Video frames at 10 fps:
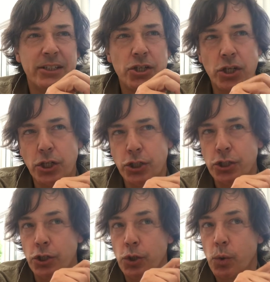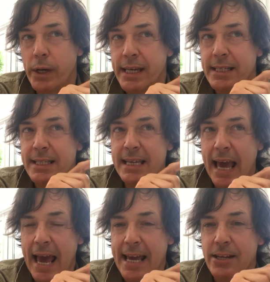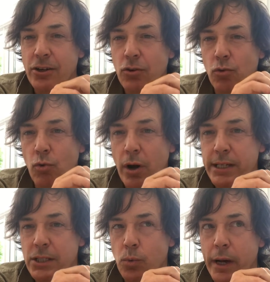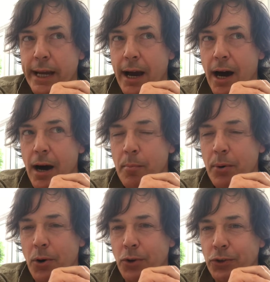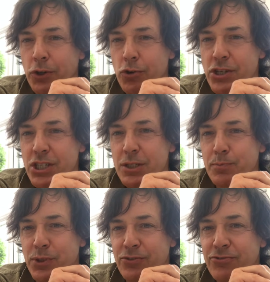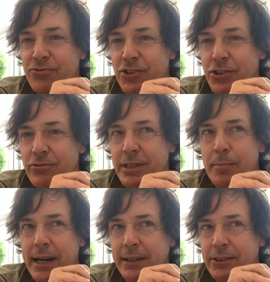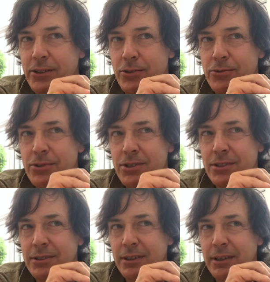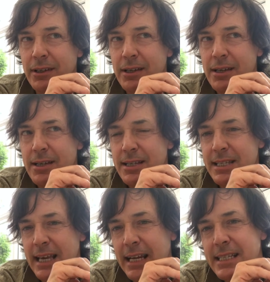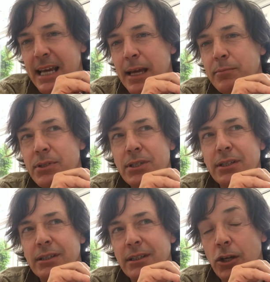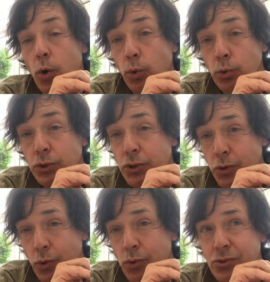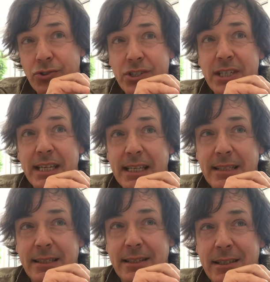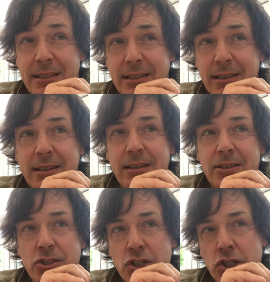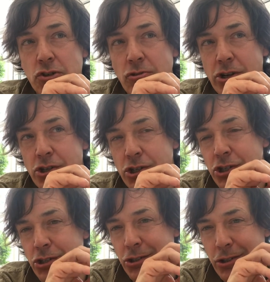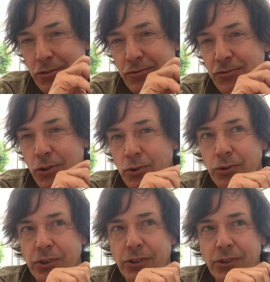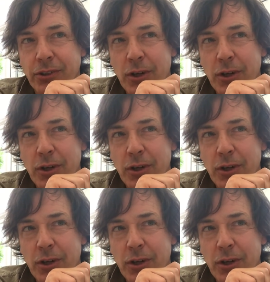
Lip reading: turned the queen's head right way up on crisp and furry banknotes, sellotaped the old torn skins, scrunched and unfolded,